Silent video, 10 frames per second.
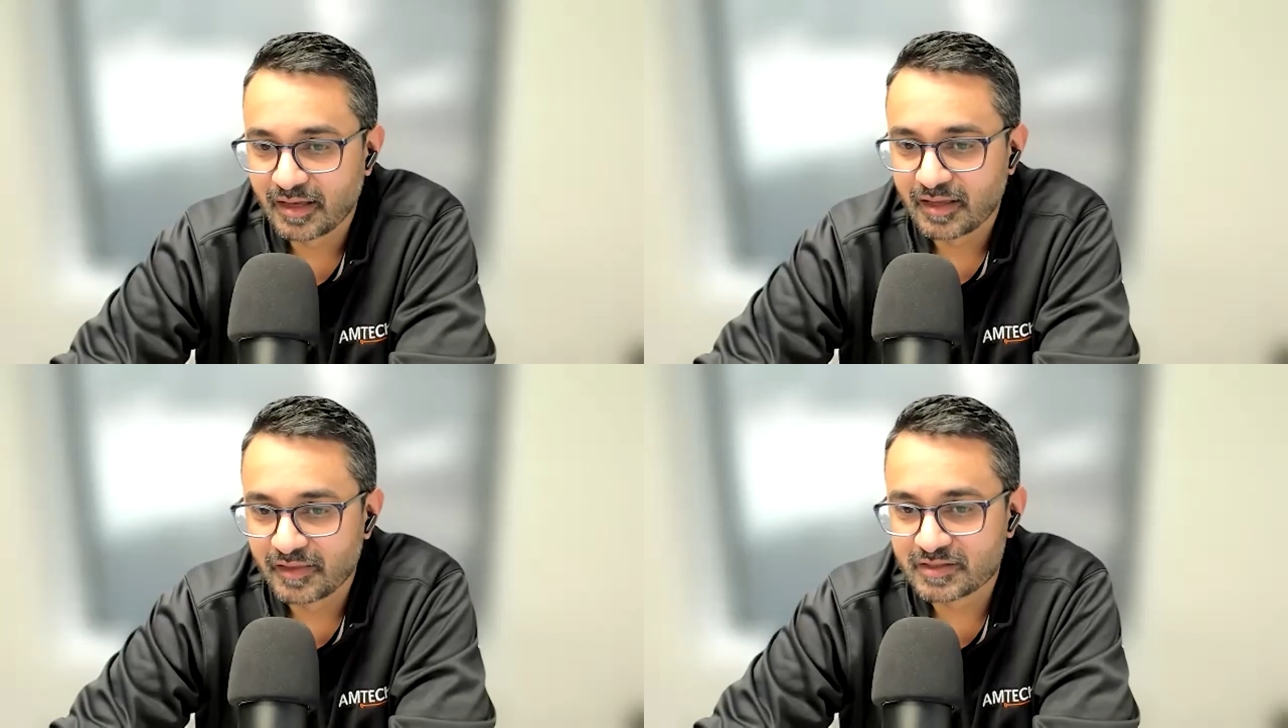
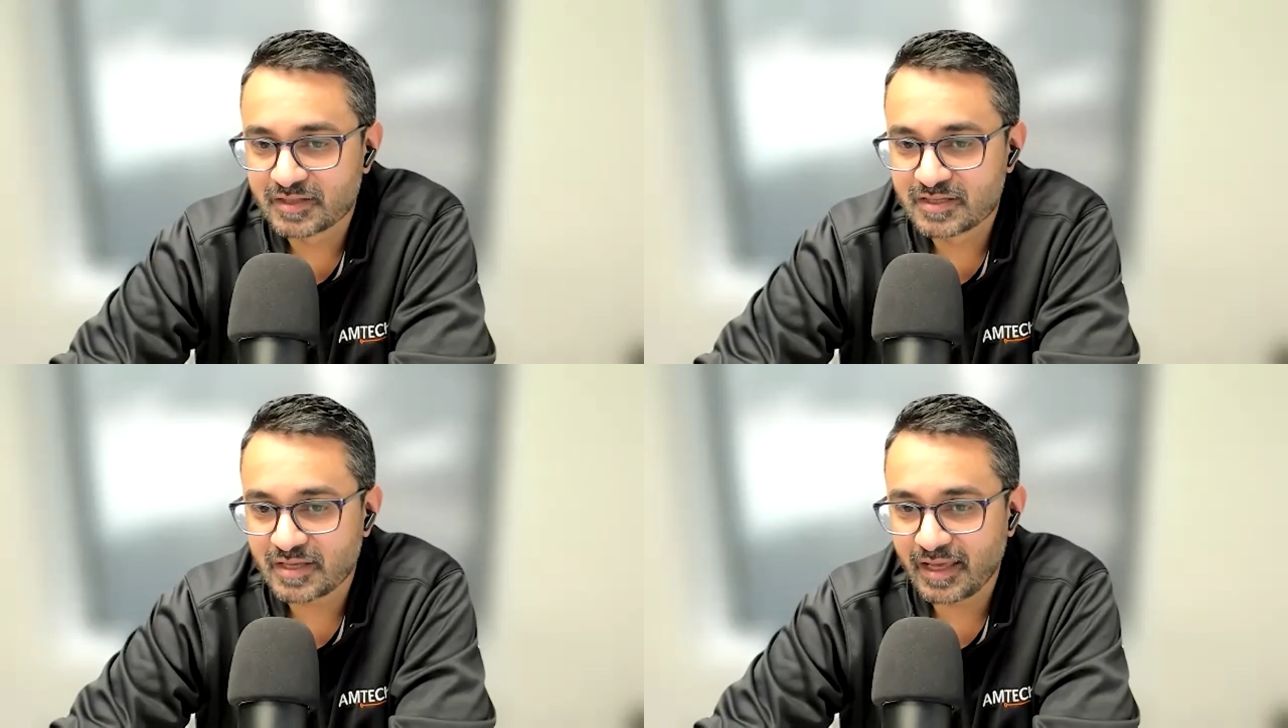This
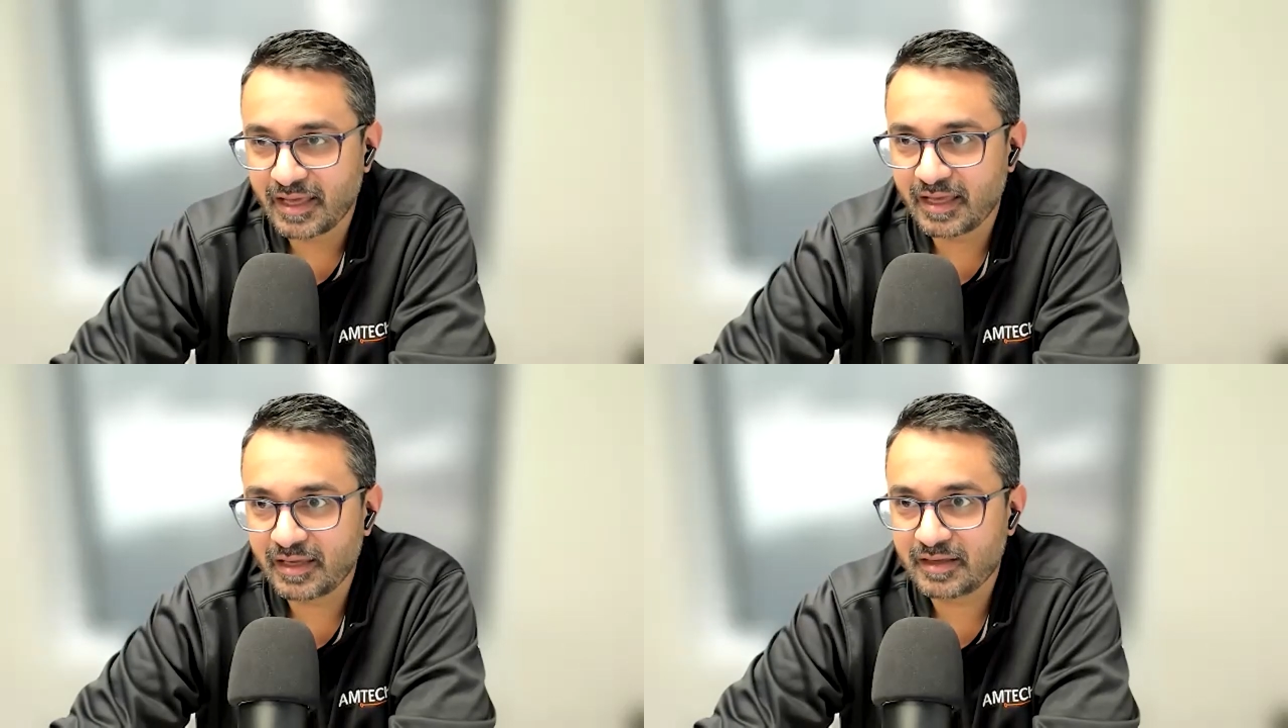is
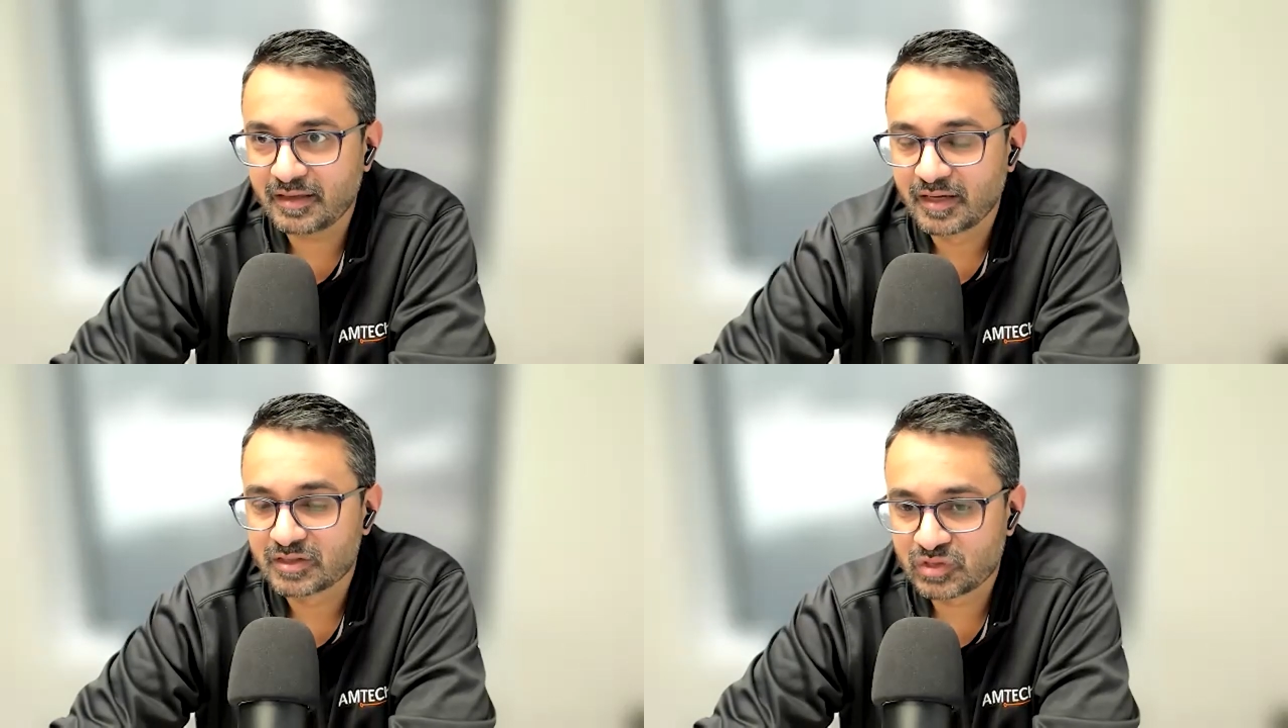a
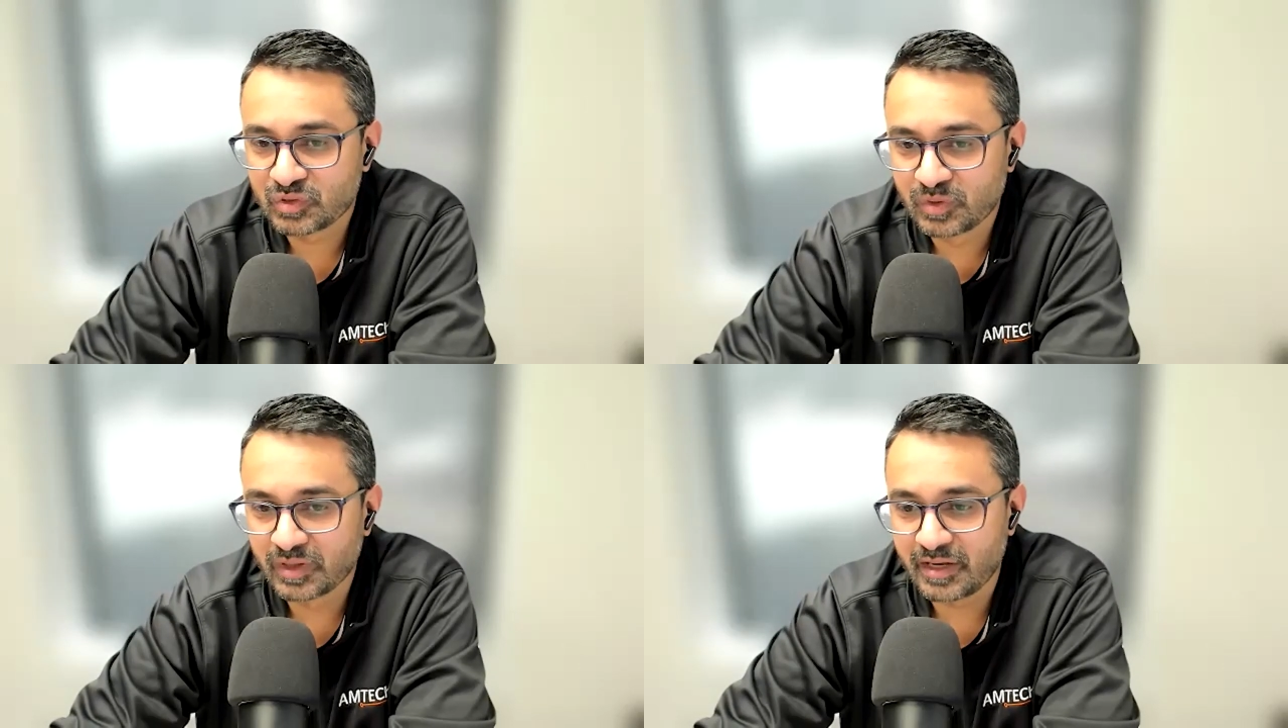
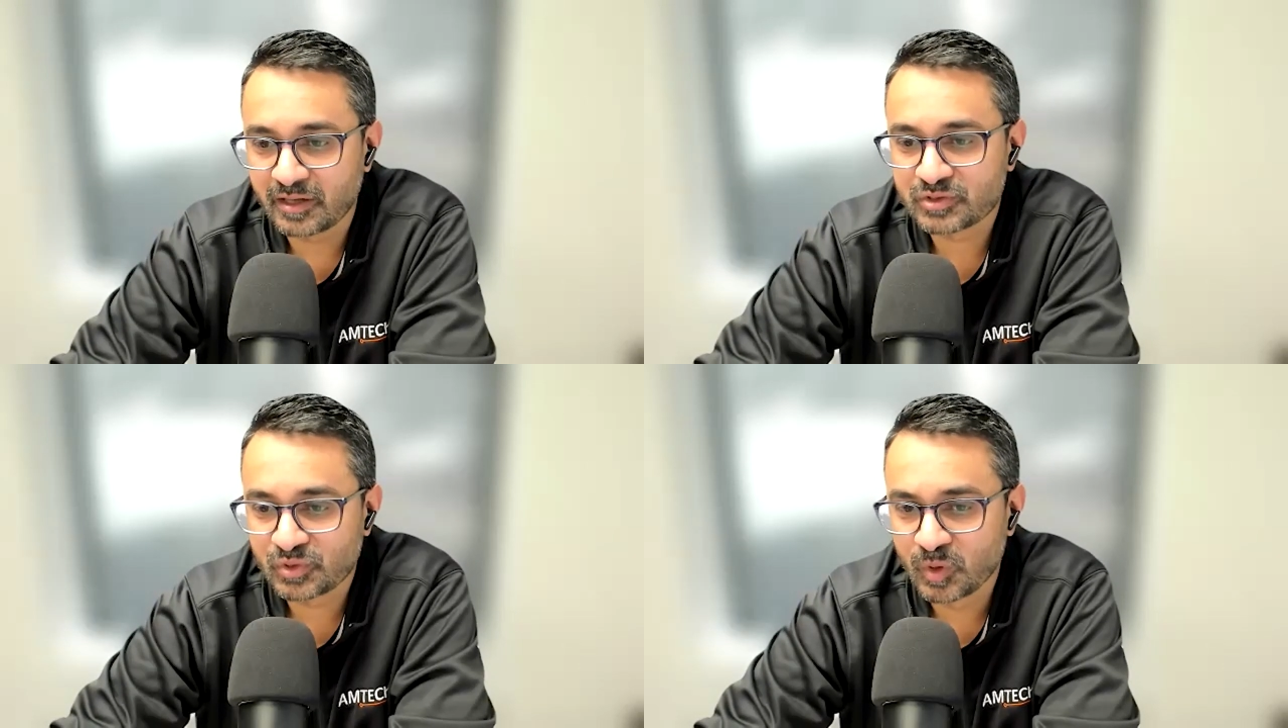tool in
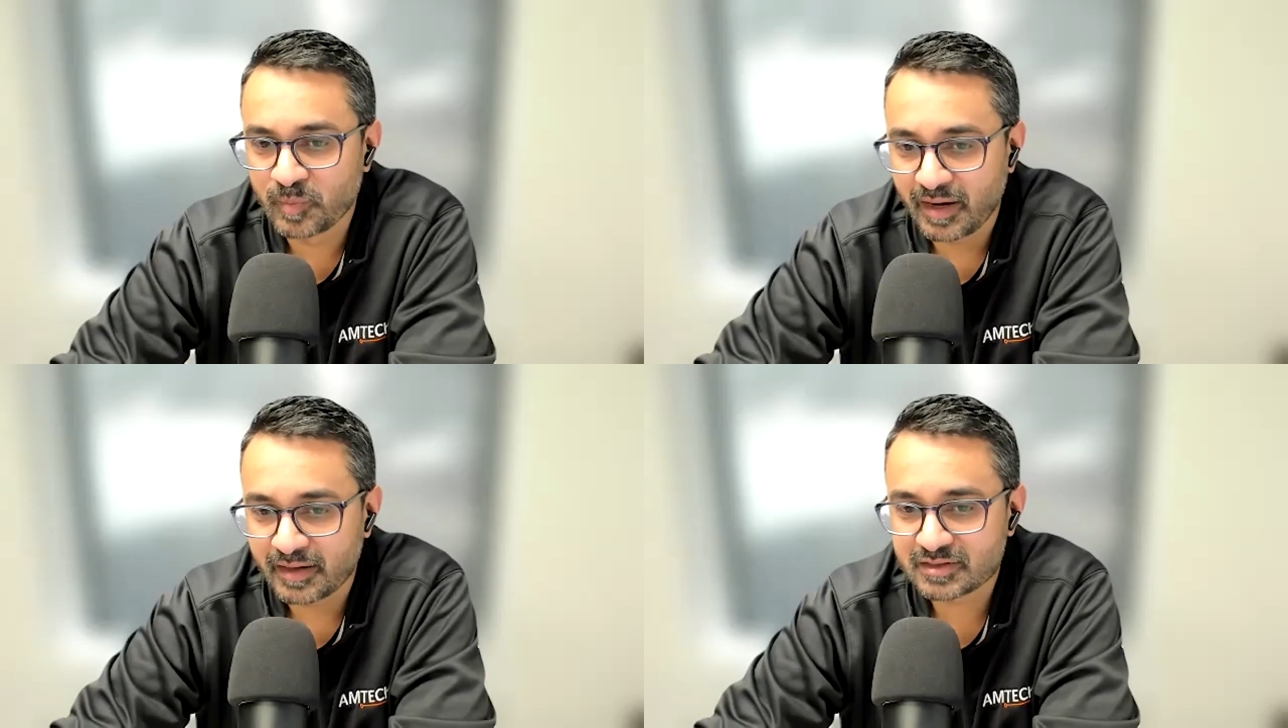our
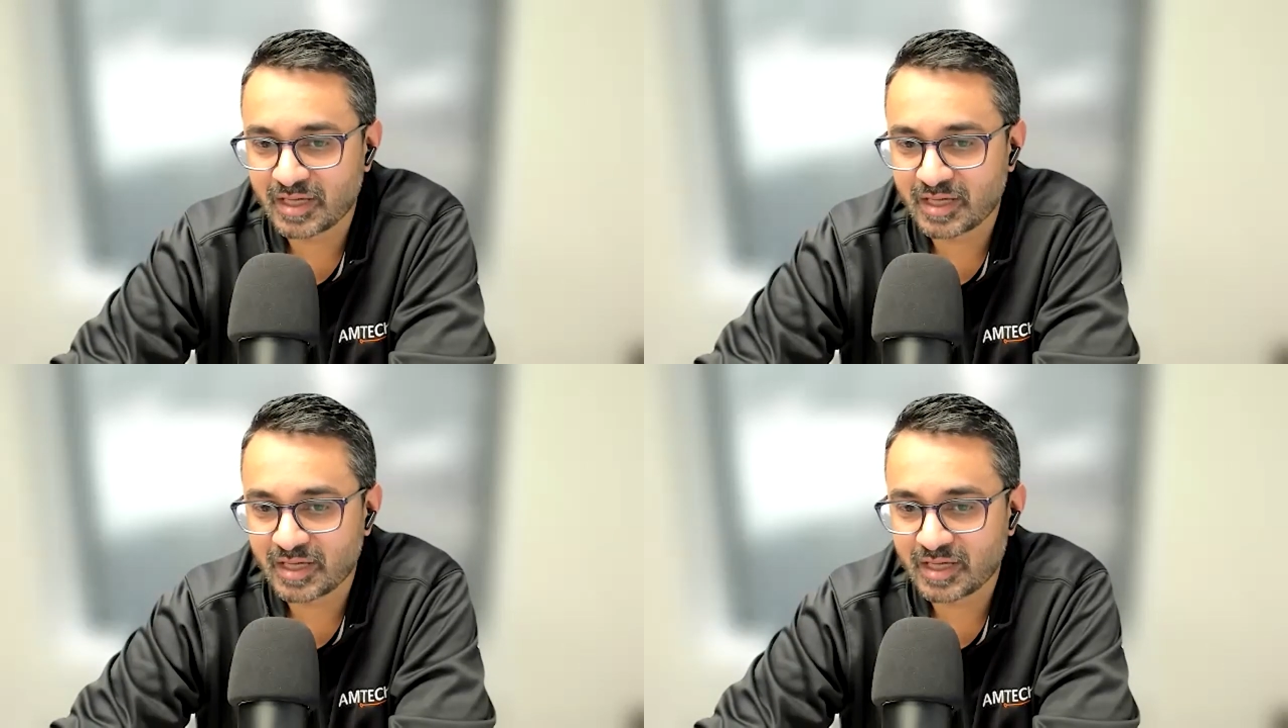toolbox